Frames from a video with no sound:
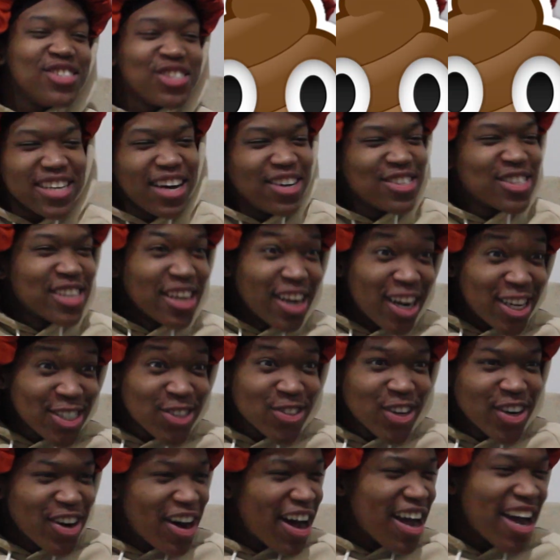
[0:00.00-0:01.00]
you should have the last
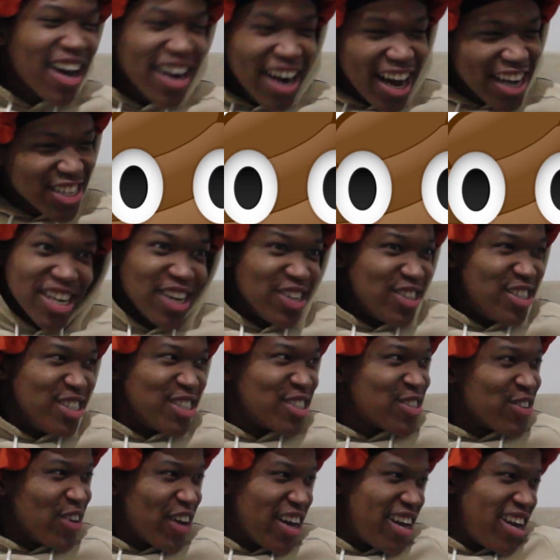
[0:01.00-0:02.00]
one, right? I should have this
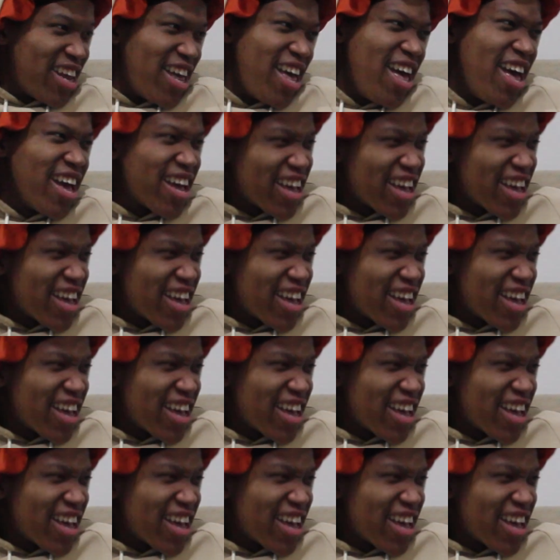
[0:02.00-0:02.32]
one.